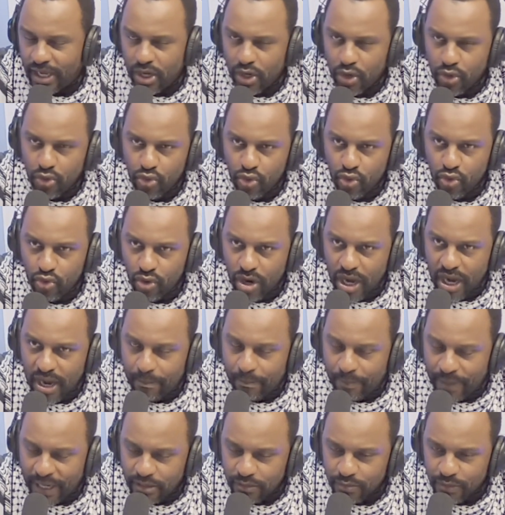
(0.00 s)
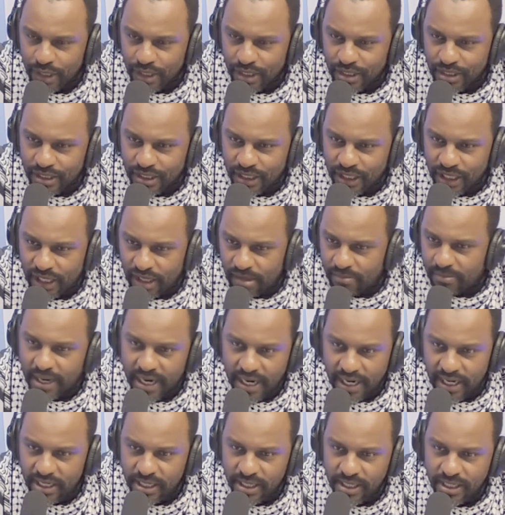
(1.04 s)
nunua apartment
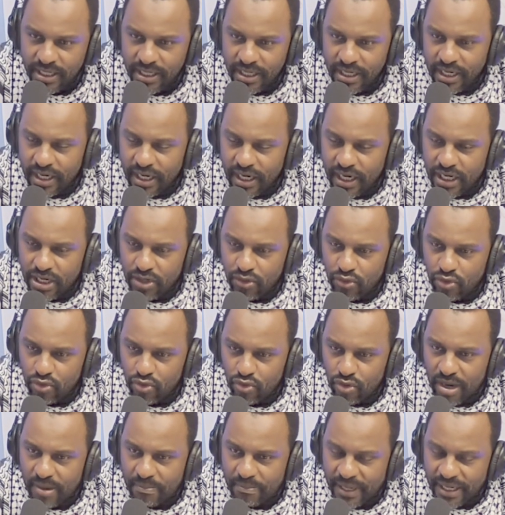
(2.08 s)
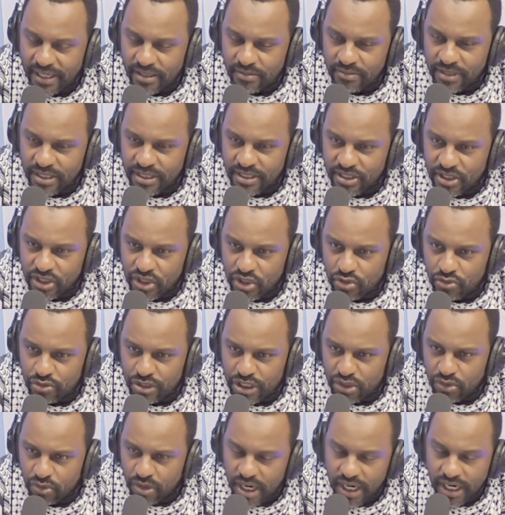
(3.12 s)
Kilimani and nunua apartment
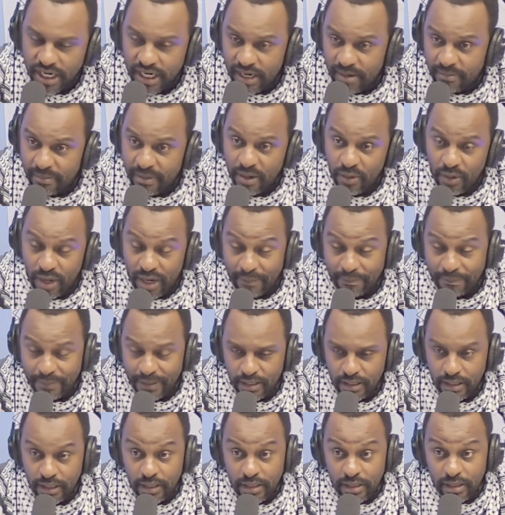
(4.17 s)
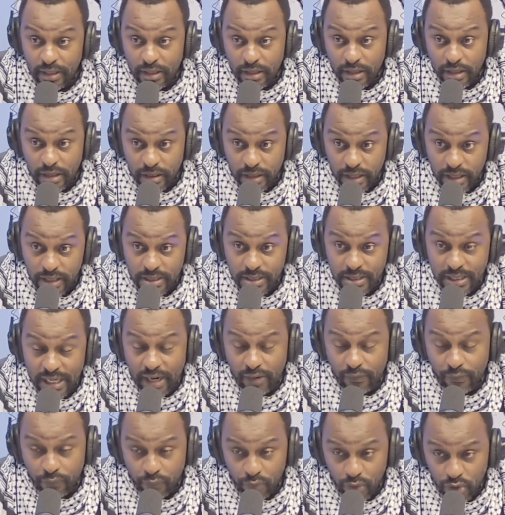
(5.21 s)
sijui Ruaka Mawapi. This,
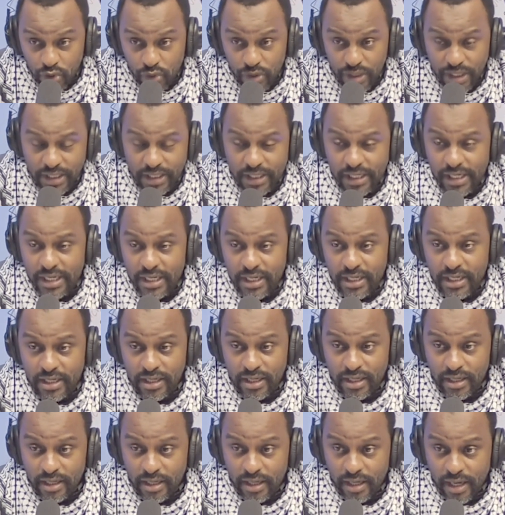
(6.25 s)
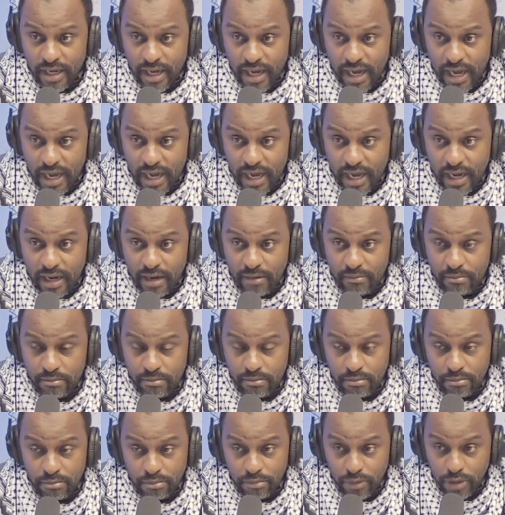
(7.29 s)
unfortunately,
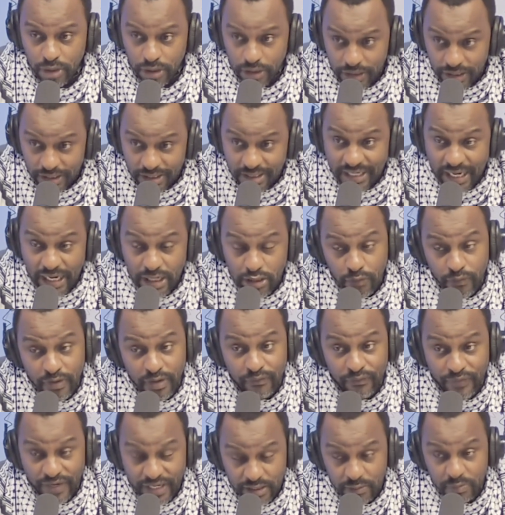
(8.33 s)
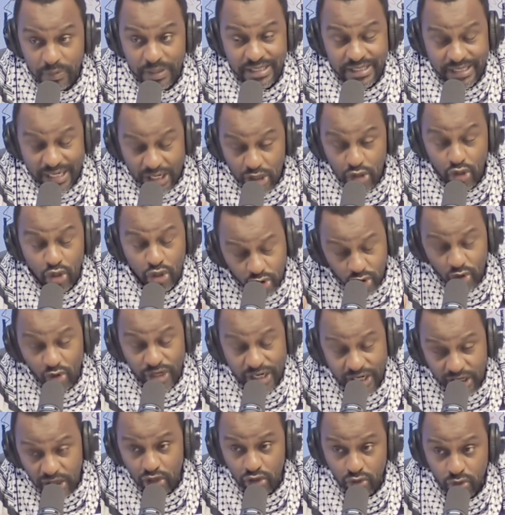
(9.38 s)
these kinds of investments are not going
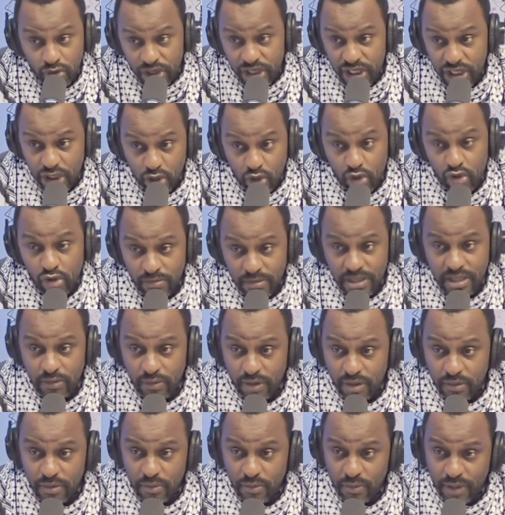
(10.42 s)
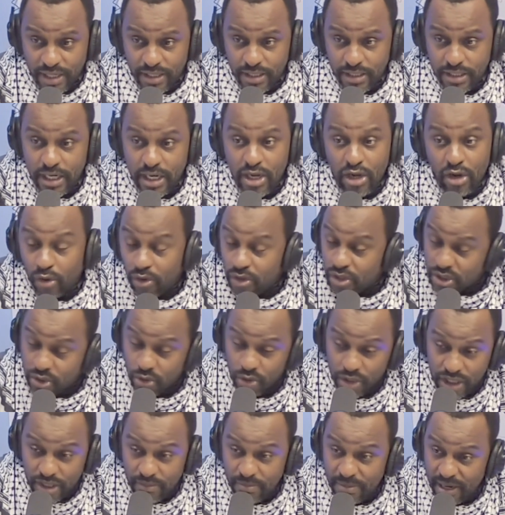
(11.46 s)
to grow the economy the way we want. Or
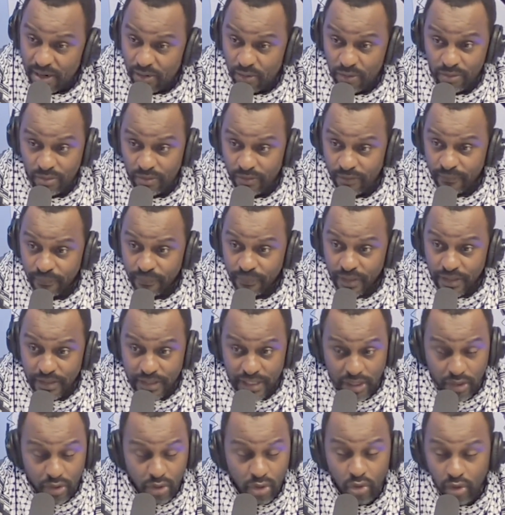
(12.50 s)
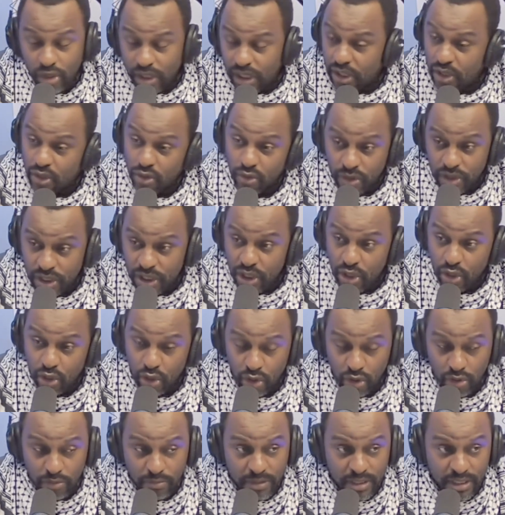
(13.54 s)
Syokimau. They're not going to grow the
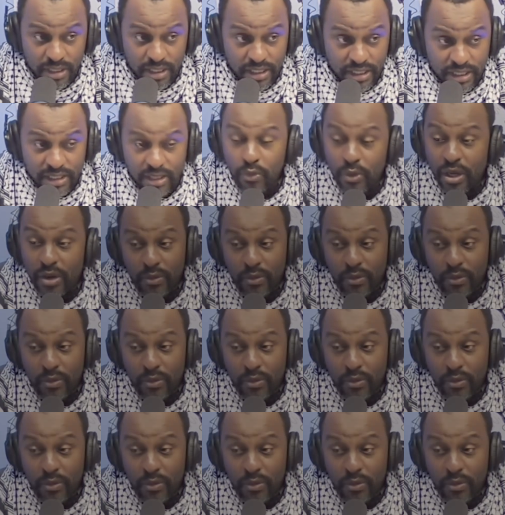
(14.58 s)
economy the way we